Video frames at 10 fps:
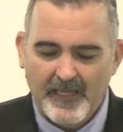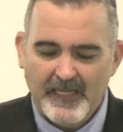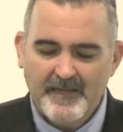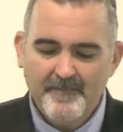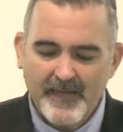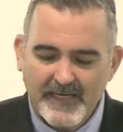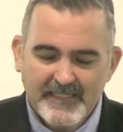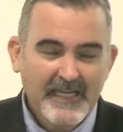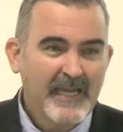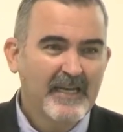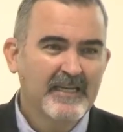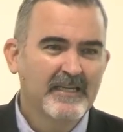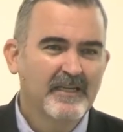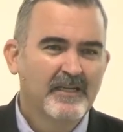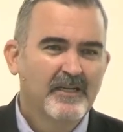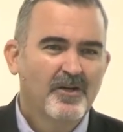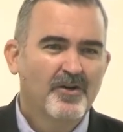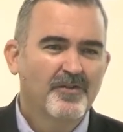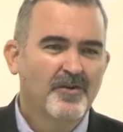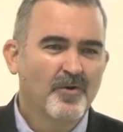He meditated
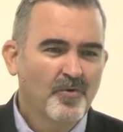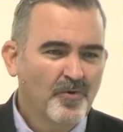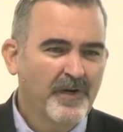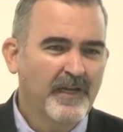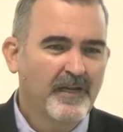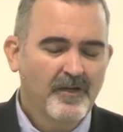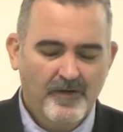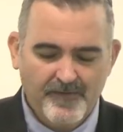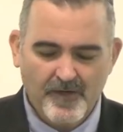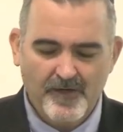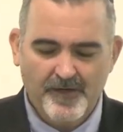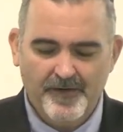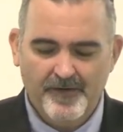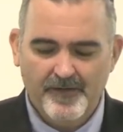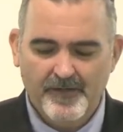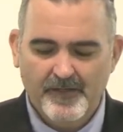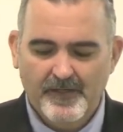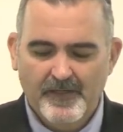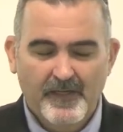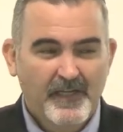on the glory of God.
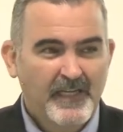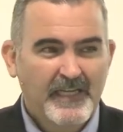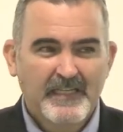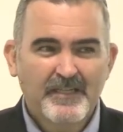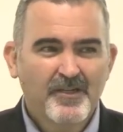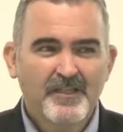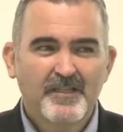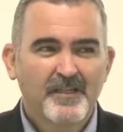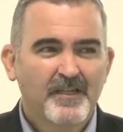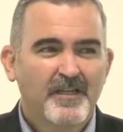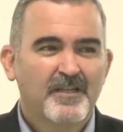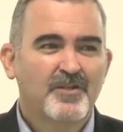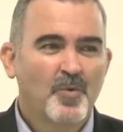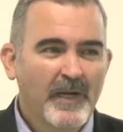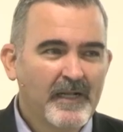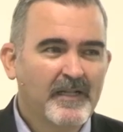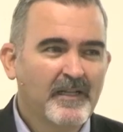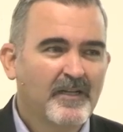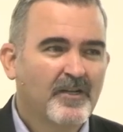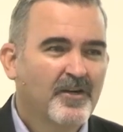He did not dwell
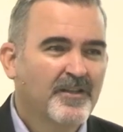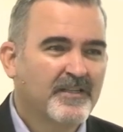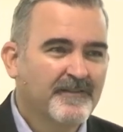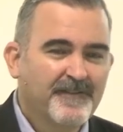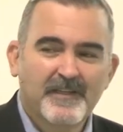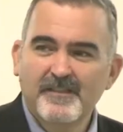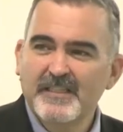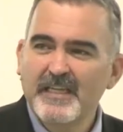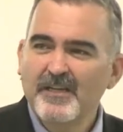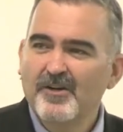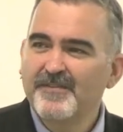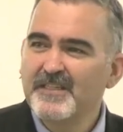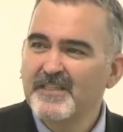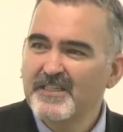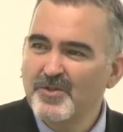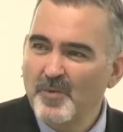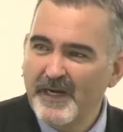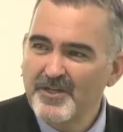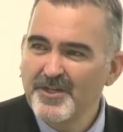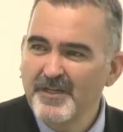on the difficulty of his
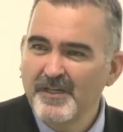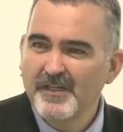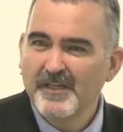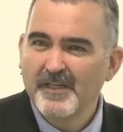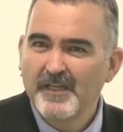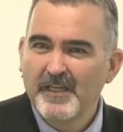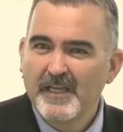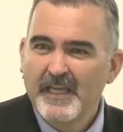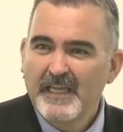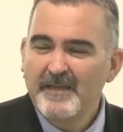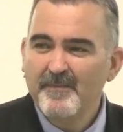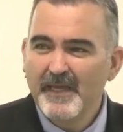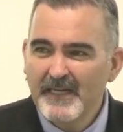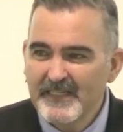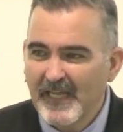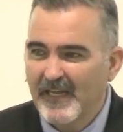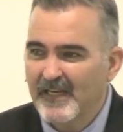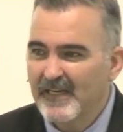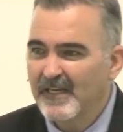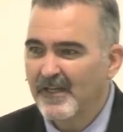situation. He
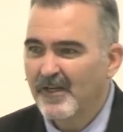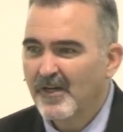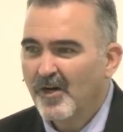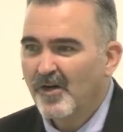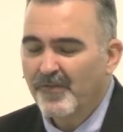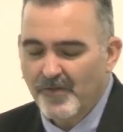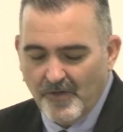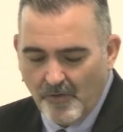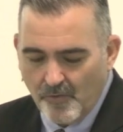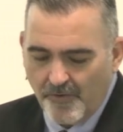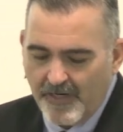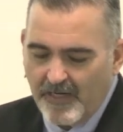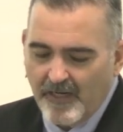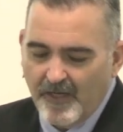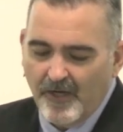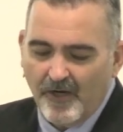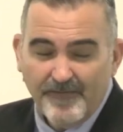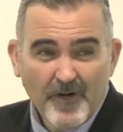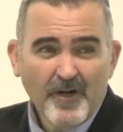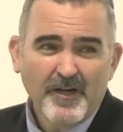meditated on the glory
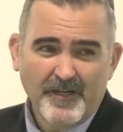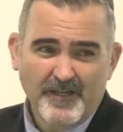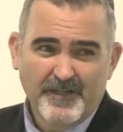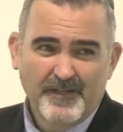of God.